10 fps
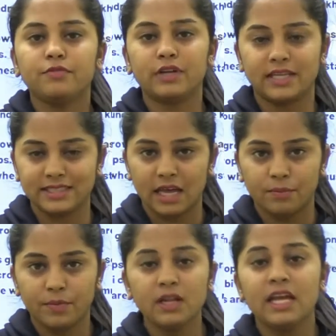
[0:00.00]
For
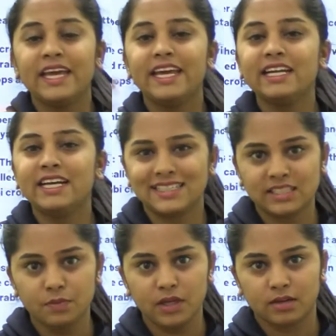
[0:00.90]
example, in
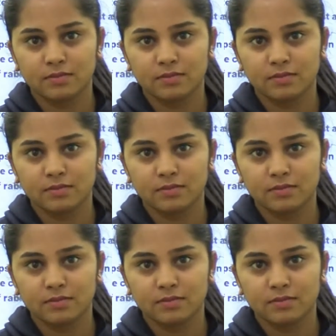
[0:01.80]
Kashmir,